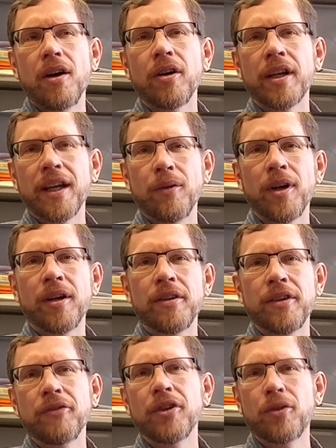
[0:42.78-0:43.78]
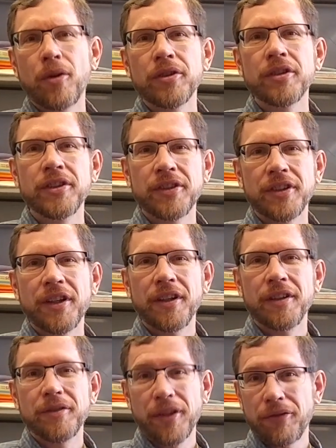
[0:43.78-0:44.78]
Okay, well, different courses
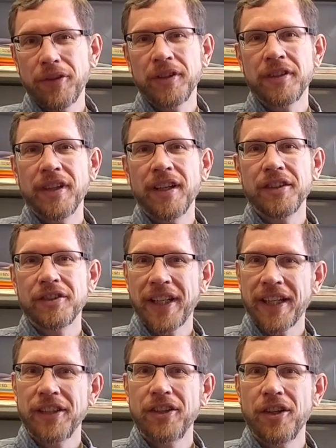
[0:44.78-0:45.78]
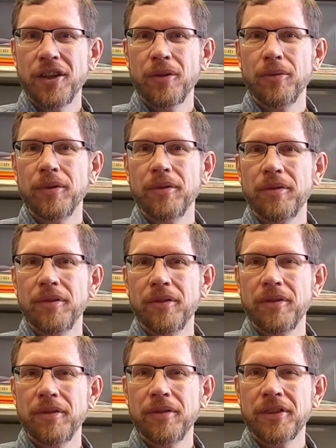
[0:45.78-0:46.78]
are different. The second year,
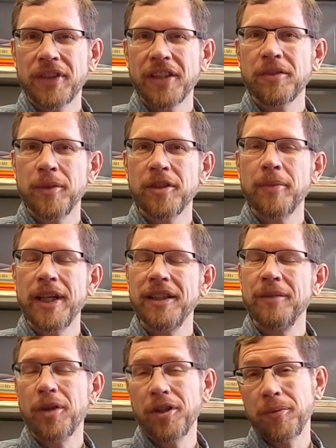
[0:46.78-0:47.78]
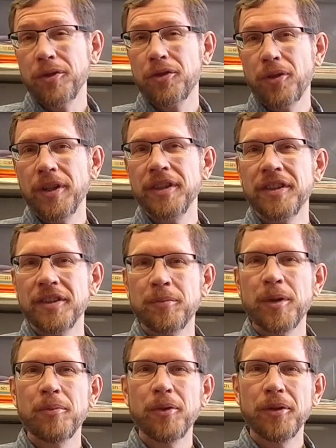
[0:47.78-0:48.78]
assessment's mainly multiple choice, as
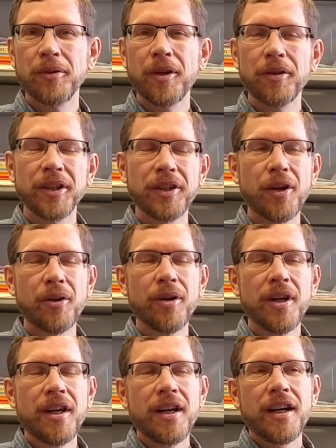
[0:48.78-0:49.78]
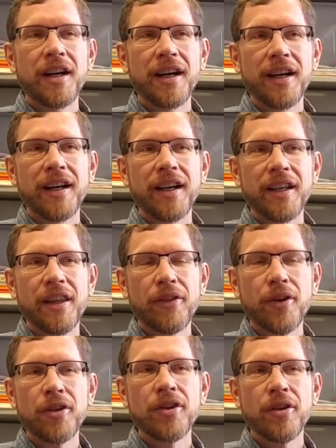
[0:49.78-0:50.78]
people already know. In
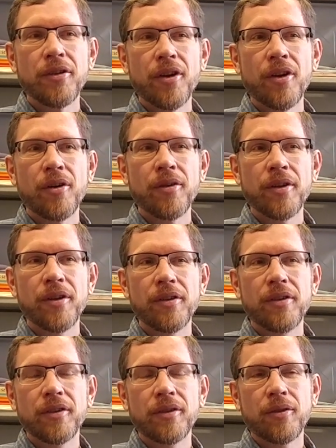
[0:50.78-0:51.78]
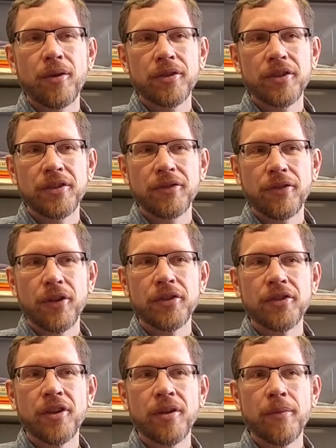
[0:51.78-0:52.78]
third year, though, the courses in
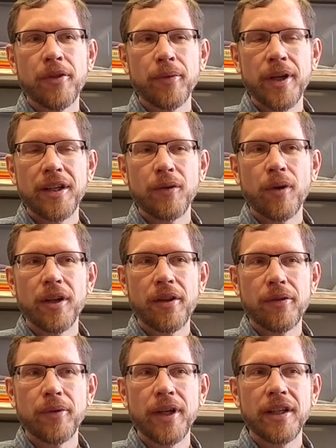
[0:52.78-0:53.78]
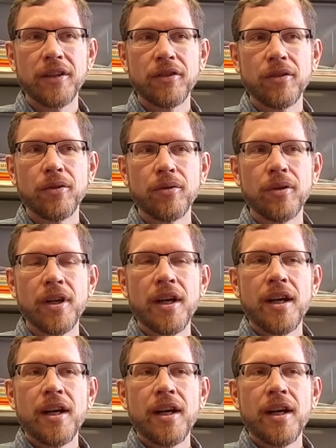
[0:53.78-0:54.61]
first term, 381 and 382,